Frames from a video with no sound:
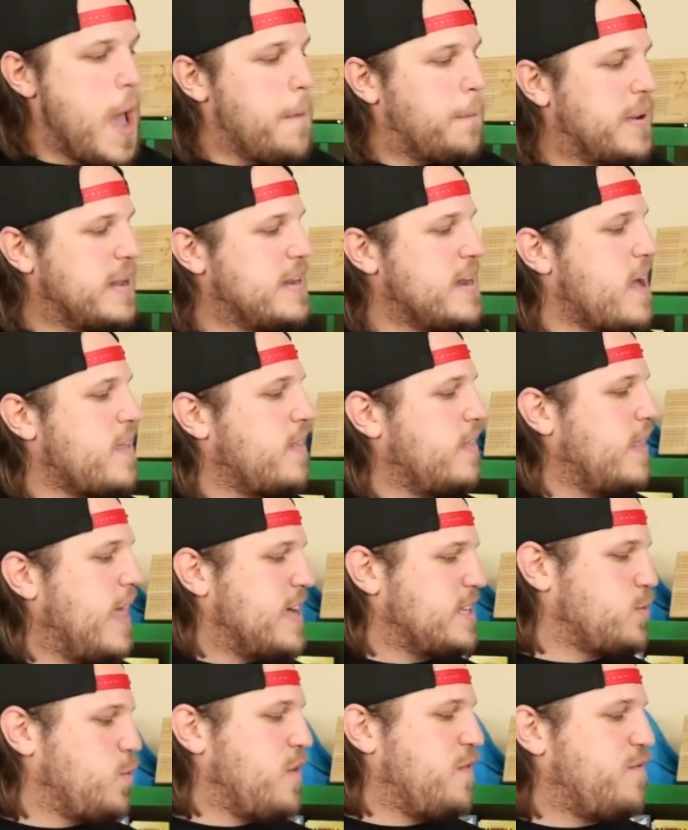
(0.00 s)
But
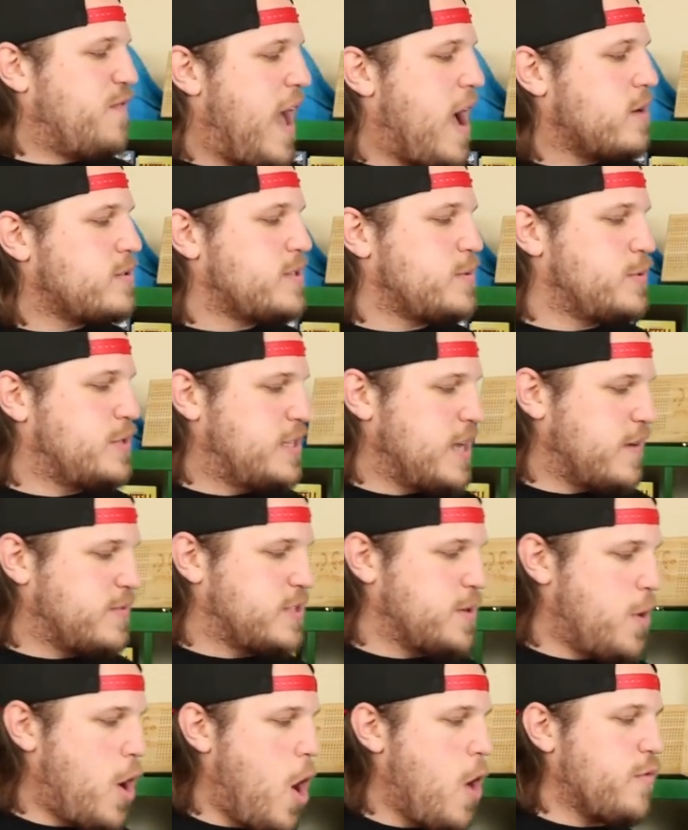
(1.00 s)
nonetheless, we found some stuff,
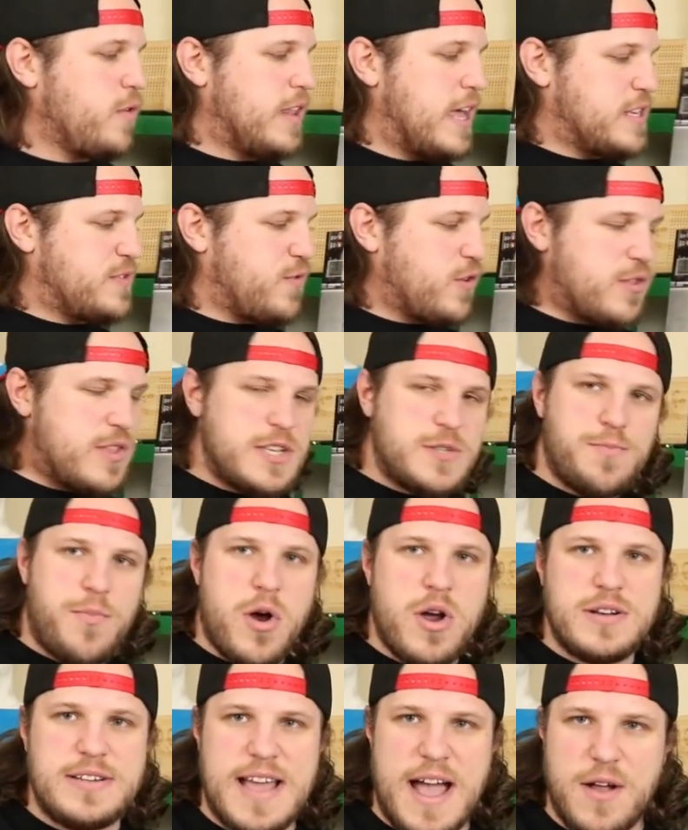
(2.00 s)
some overlays for this
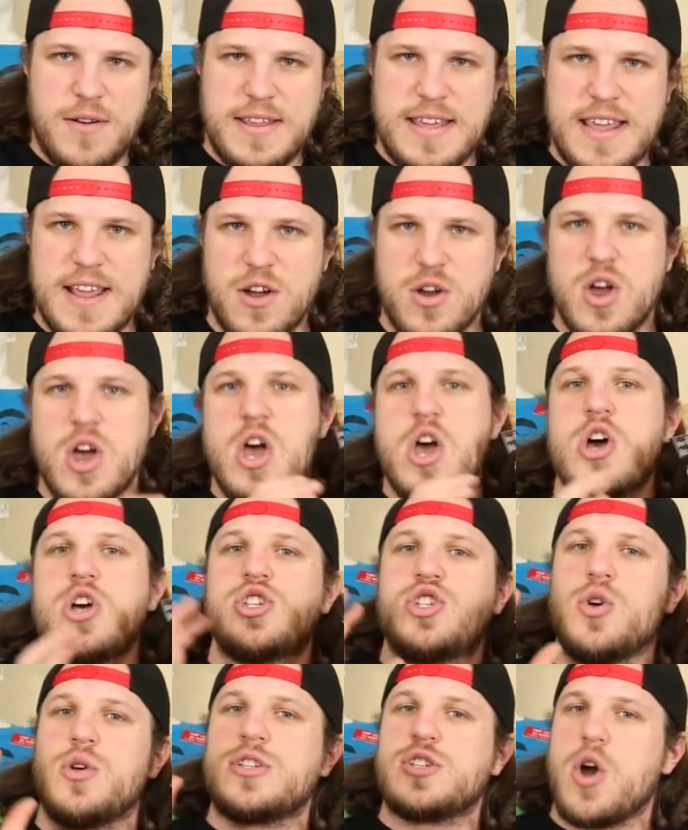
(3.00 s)
part down here.
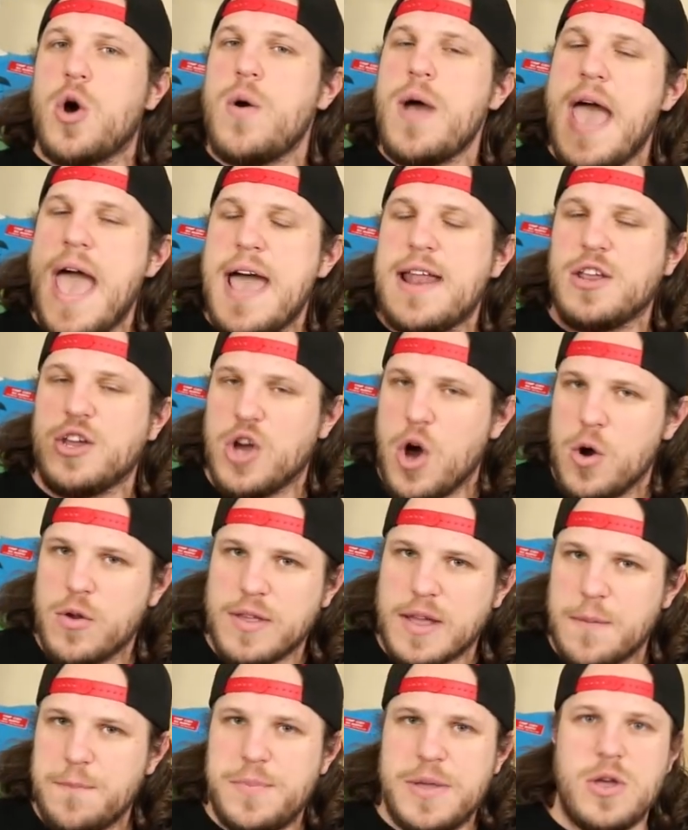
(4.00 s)
So let's go ahead, go to
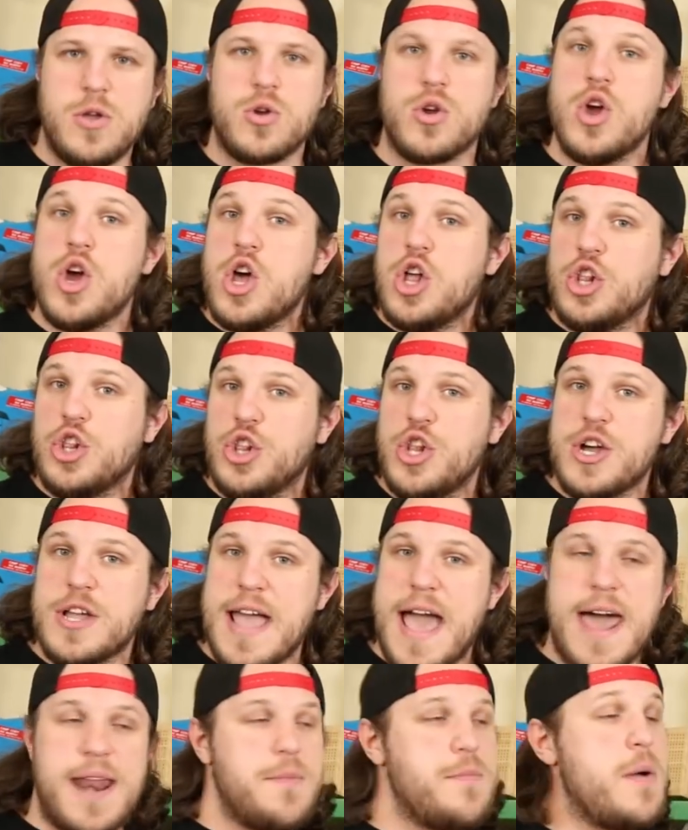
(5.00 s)
the computer, look
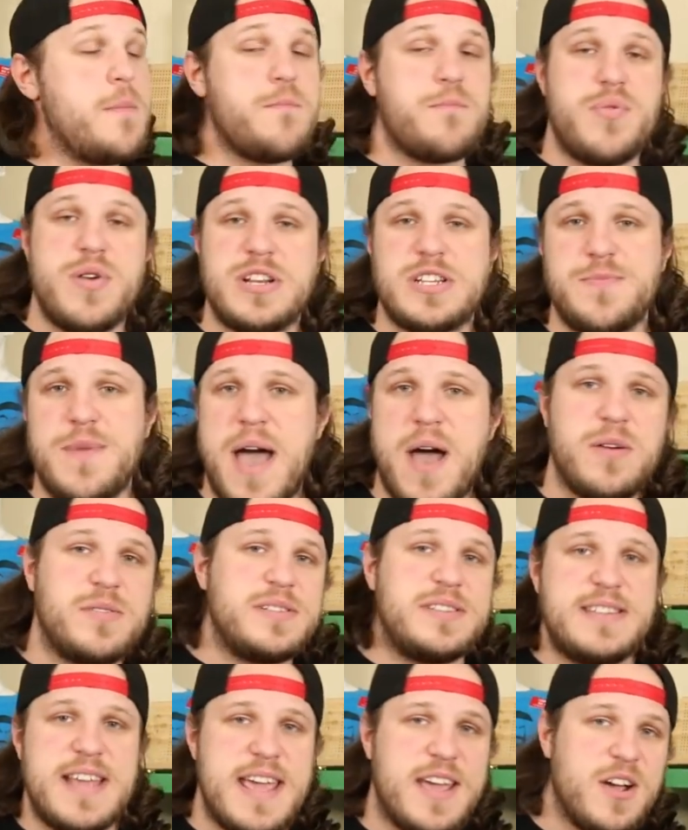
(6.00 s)
at them, print them
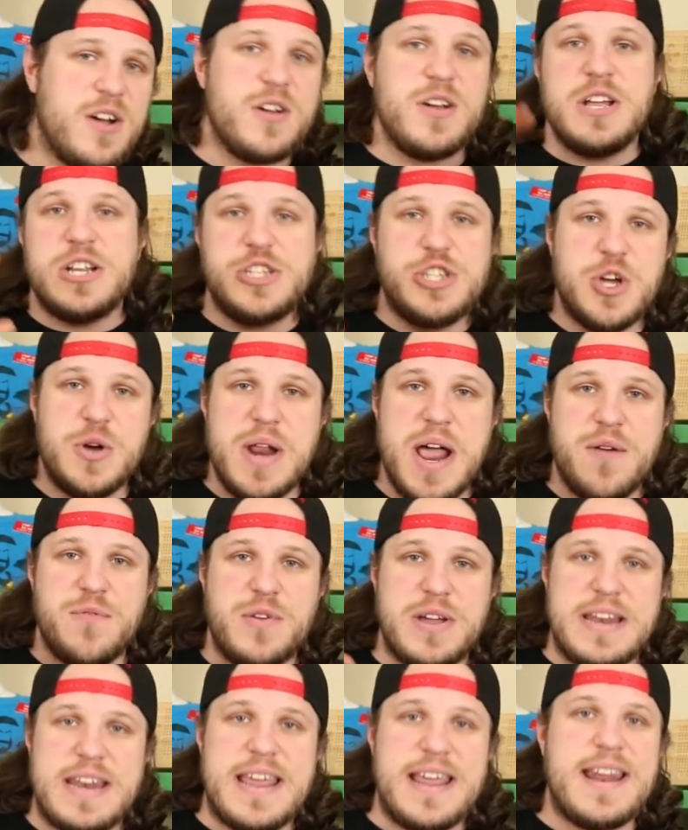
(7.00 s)
out, tinker, do whatever
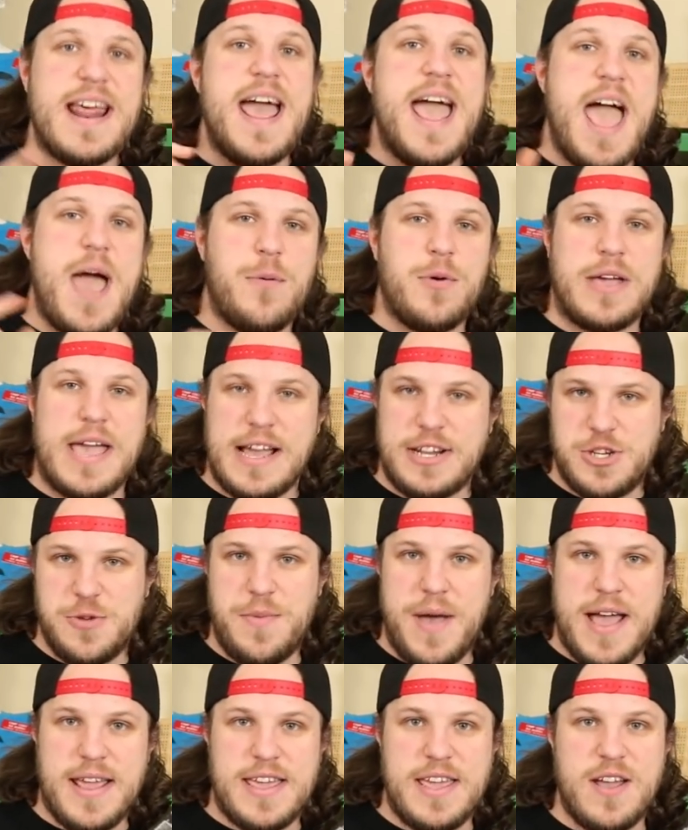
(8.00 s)
we need, and we'll catch you
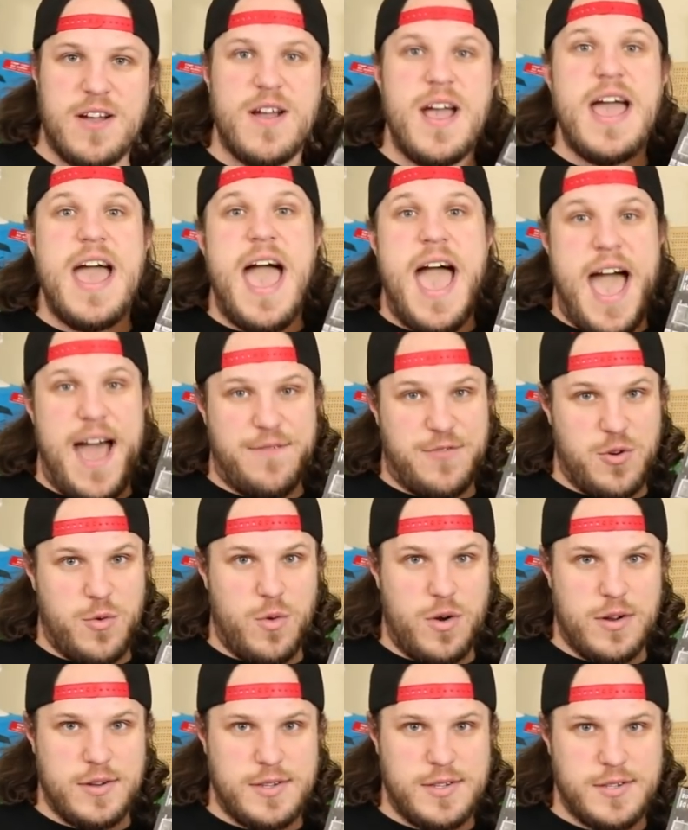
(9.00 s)
back here
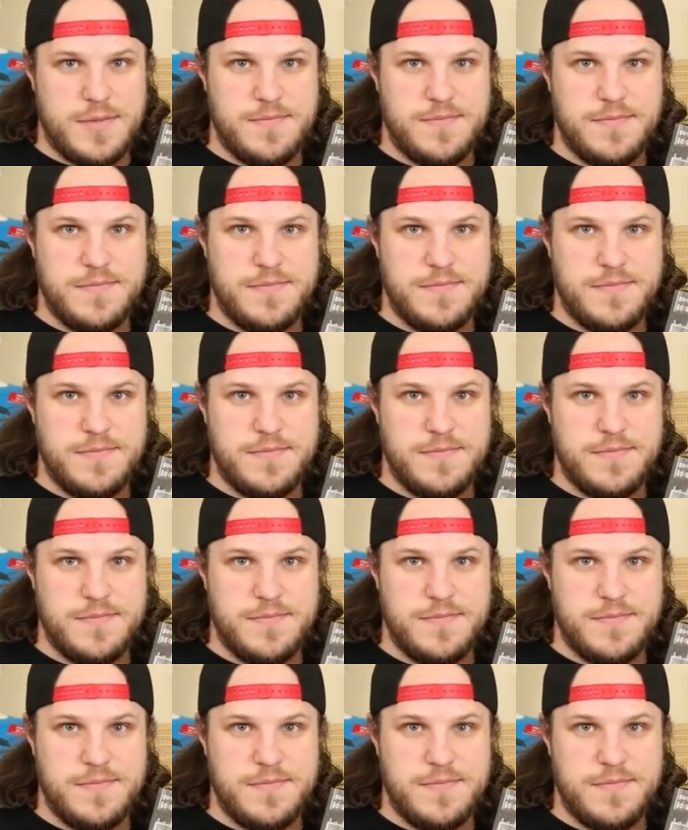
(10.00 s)
afterwards.